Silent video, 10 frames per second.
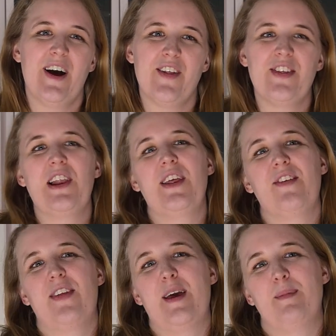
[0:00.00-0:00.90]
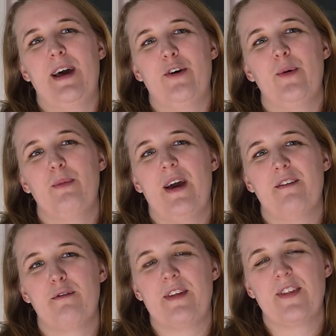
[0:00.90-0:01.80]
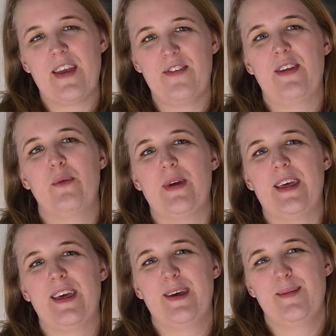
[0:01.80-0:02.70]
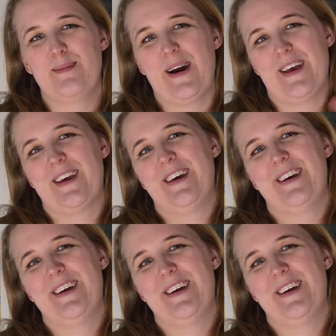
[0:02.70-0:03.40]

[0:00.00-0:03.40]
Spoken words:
Until next time, I hope you have a fantastic week. Bye.